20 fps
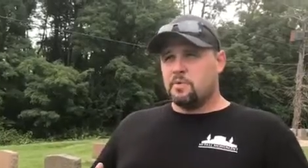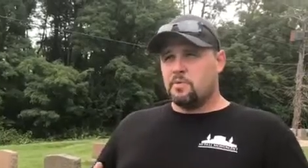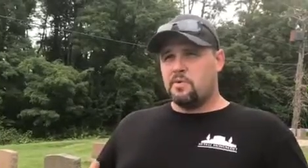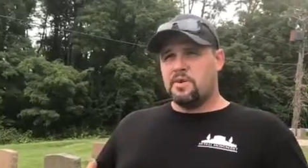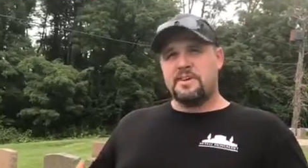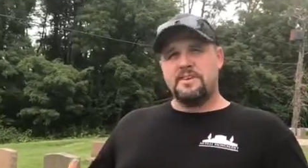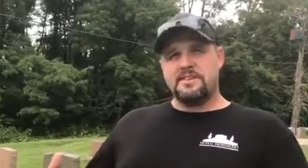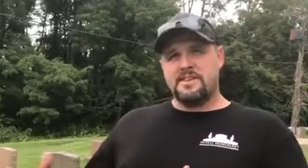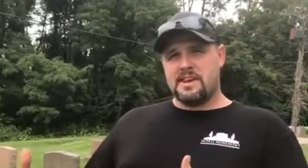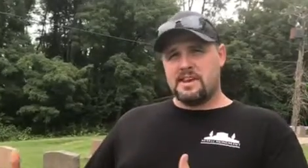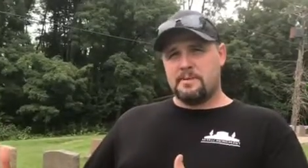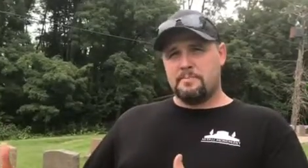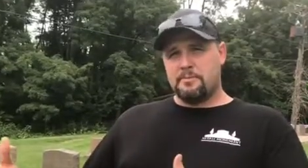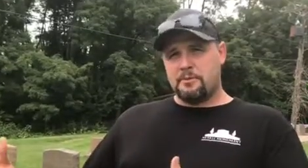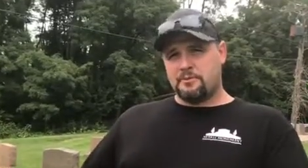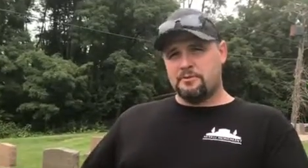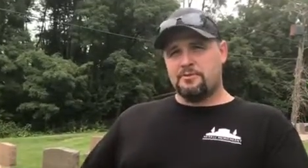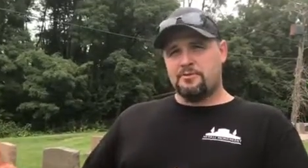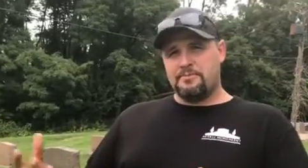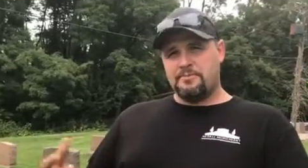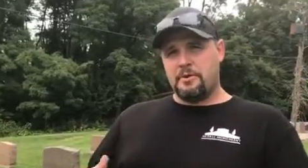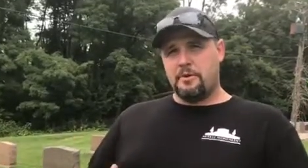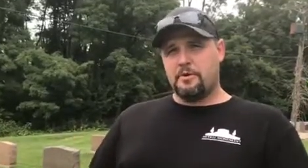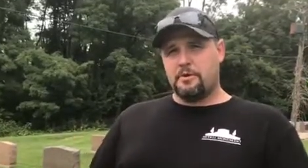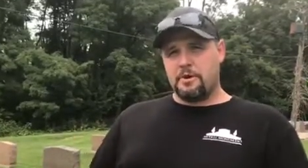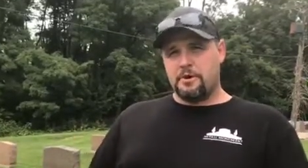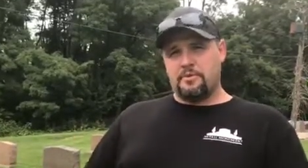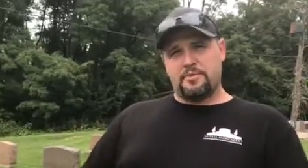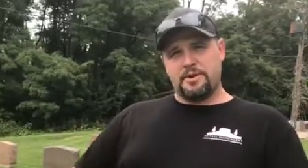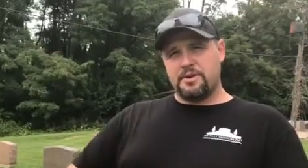we could take a personal
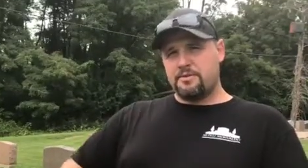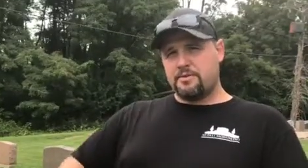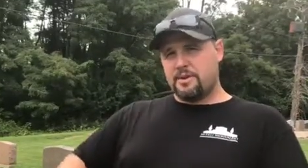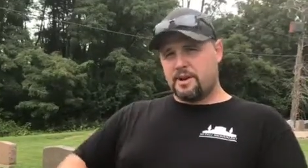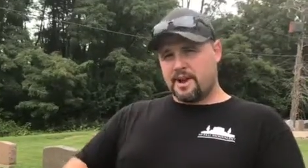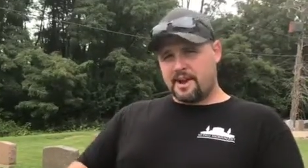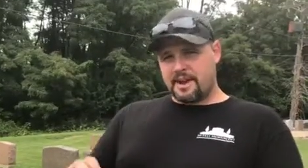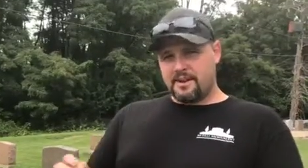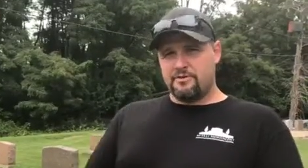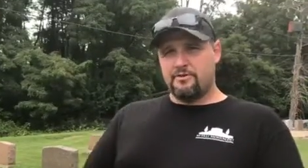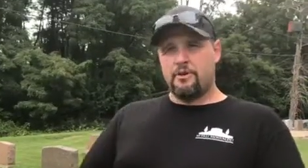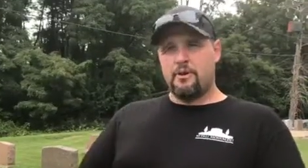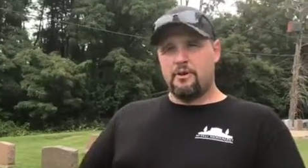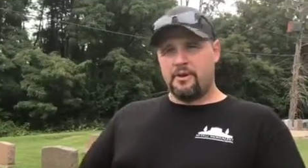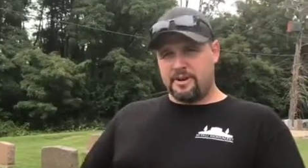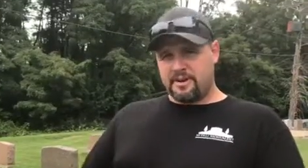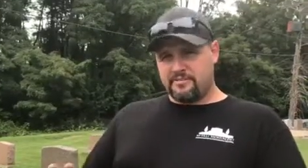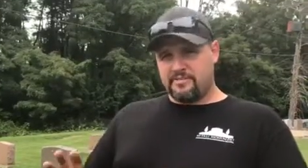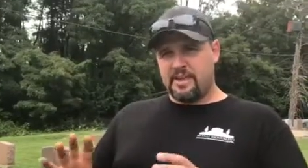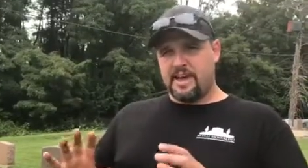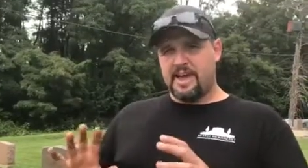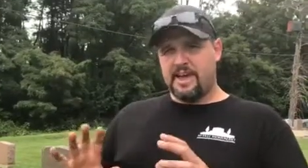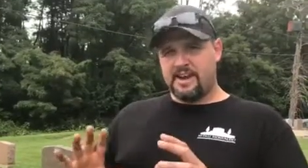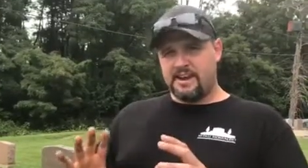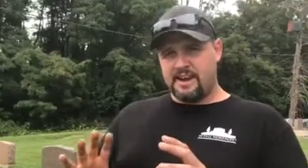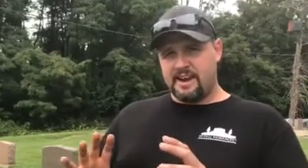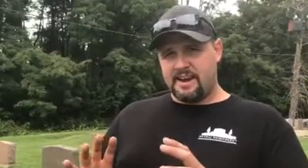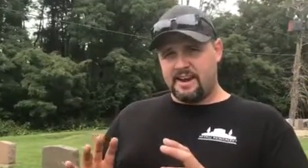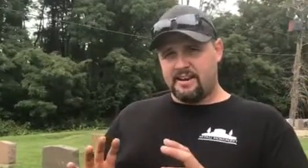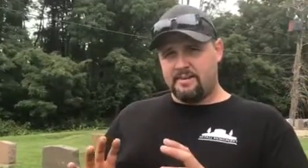photo and we do a hand drawing of that,
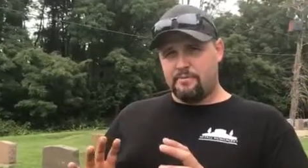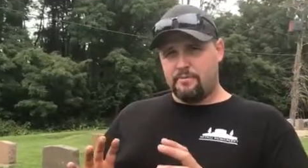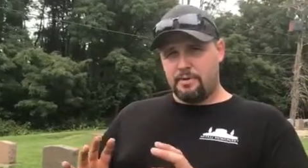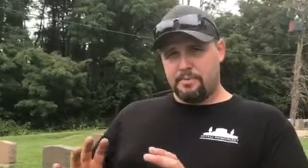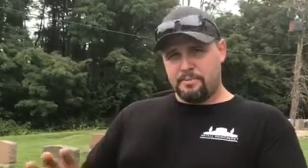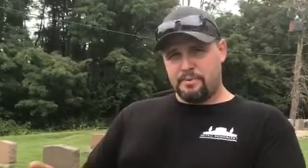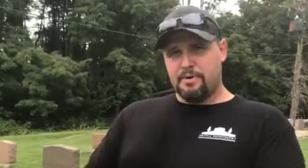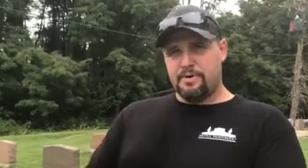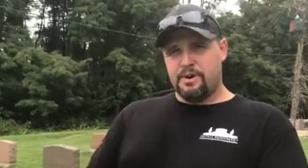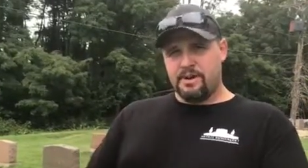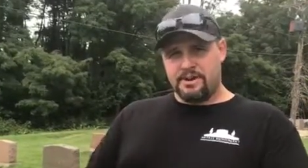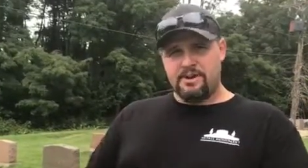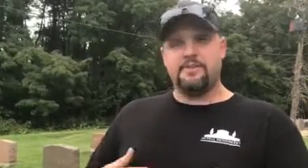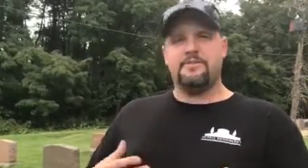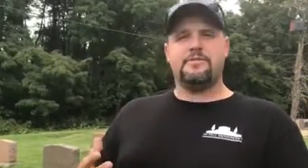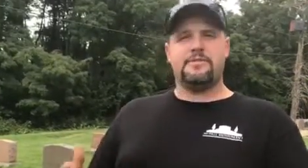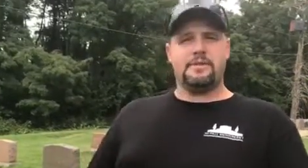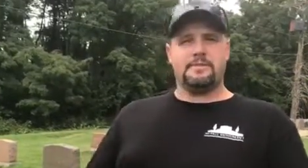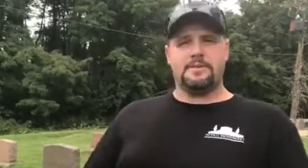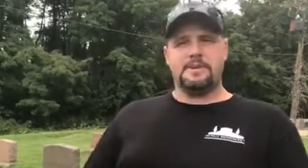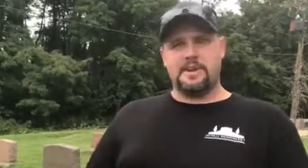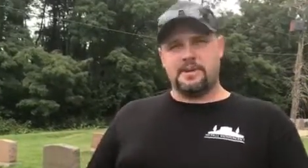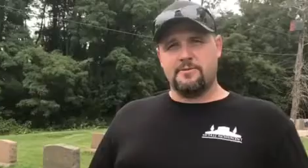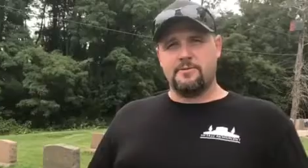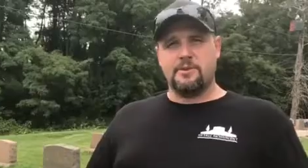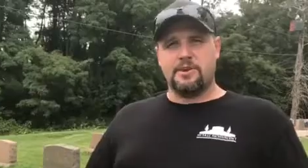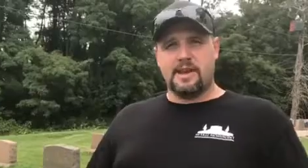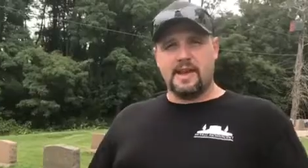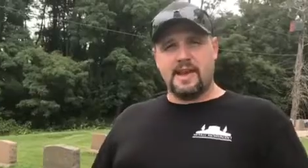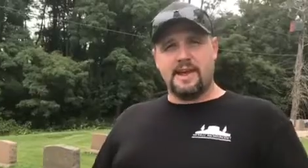and we put it on there for them to take
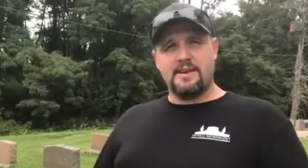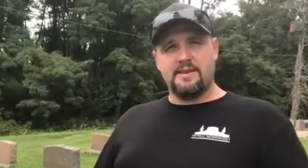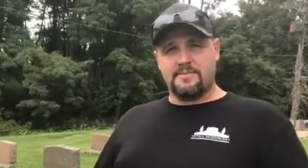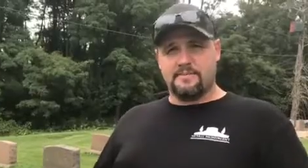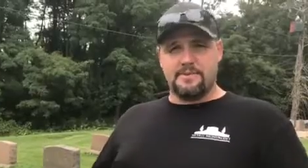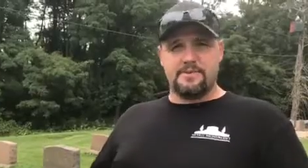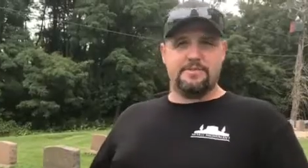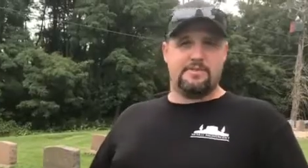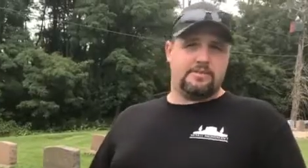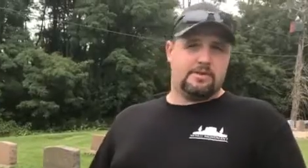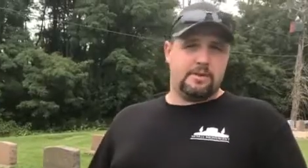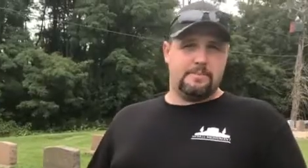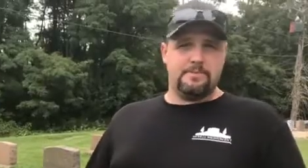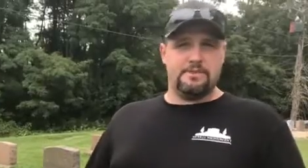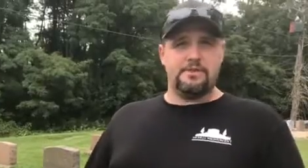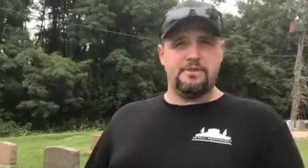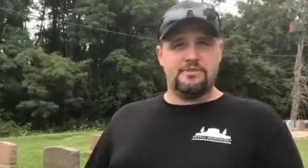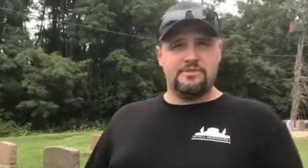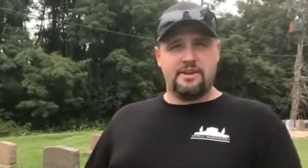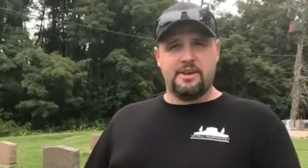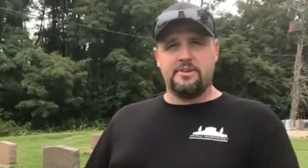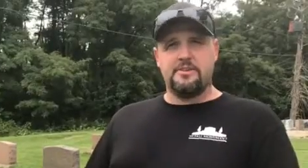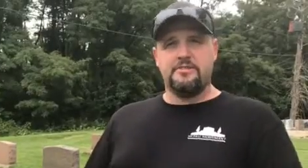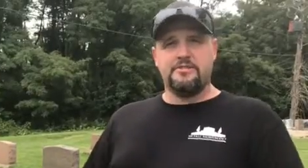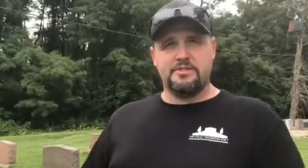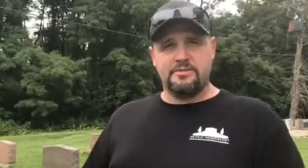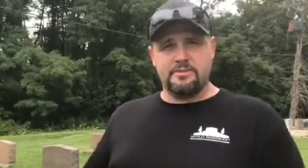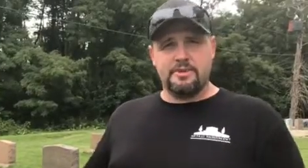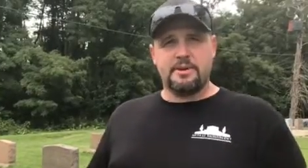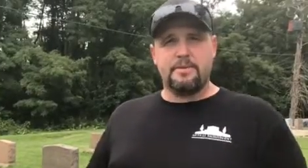a look at. And if it's up to their
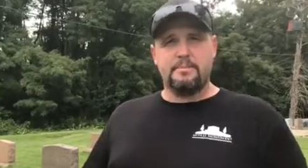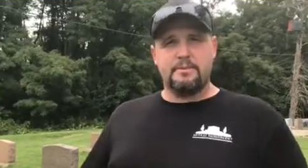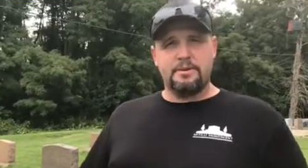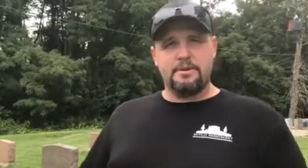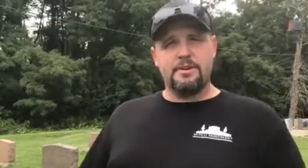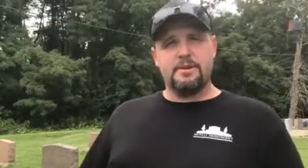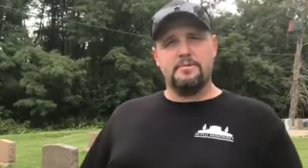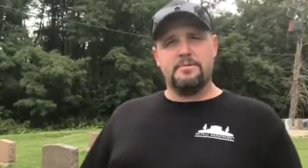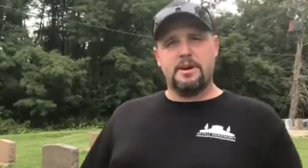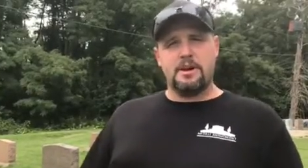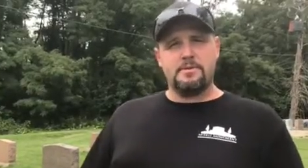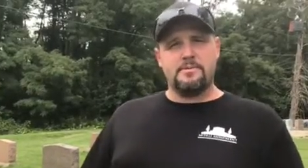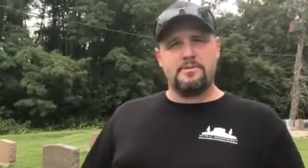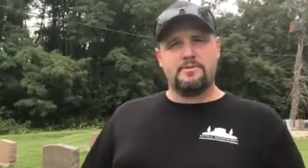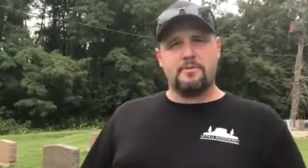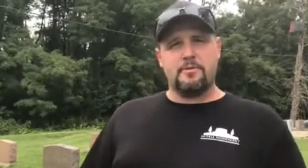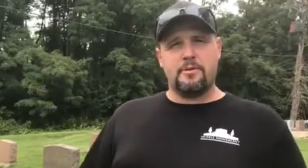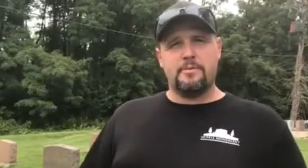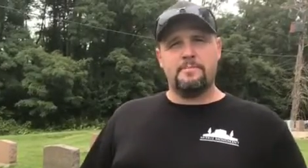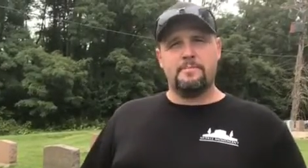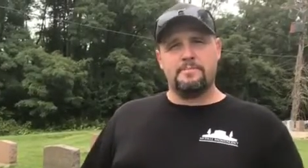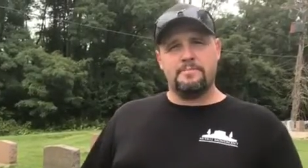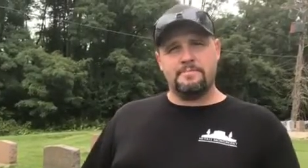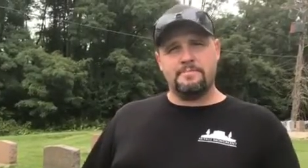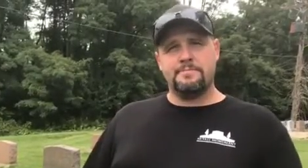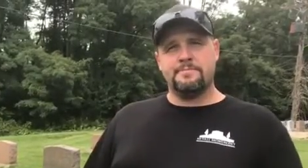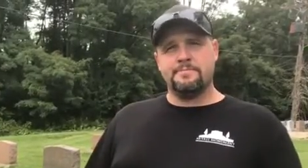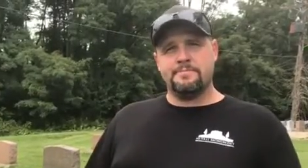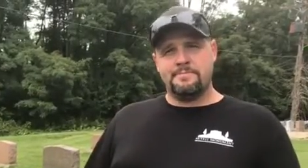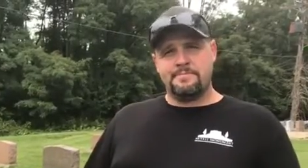standards, then we can put it on a monument for
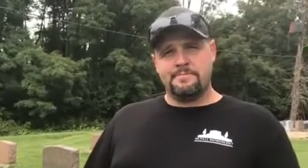them.